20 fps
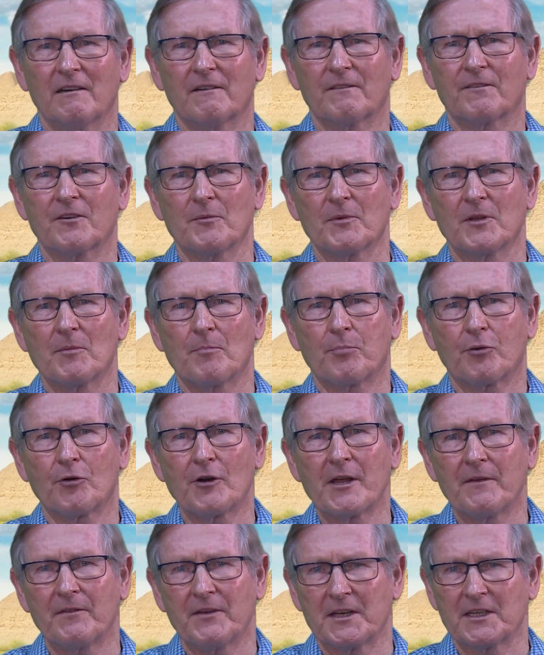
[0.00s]
from the
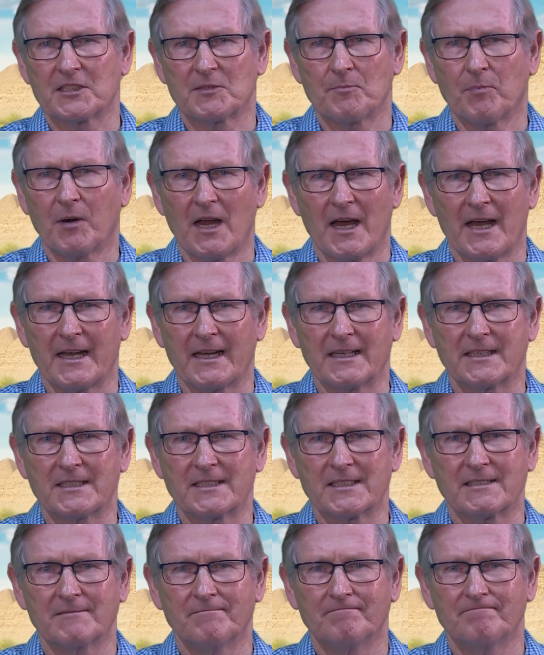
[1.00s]
previous
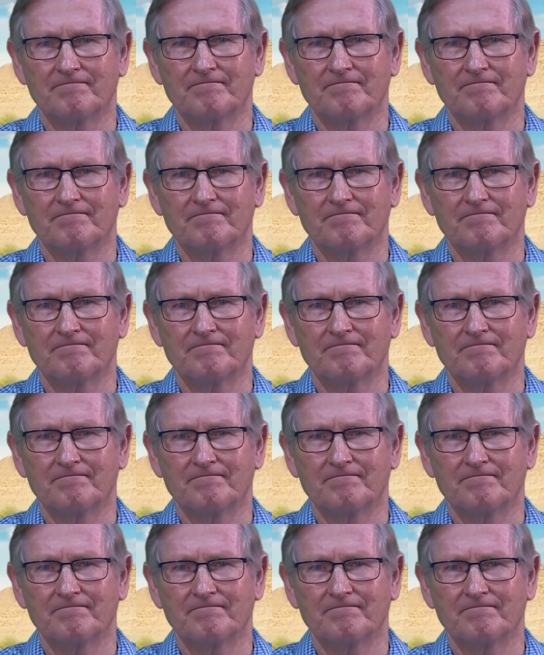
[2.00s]
plagues.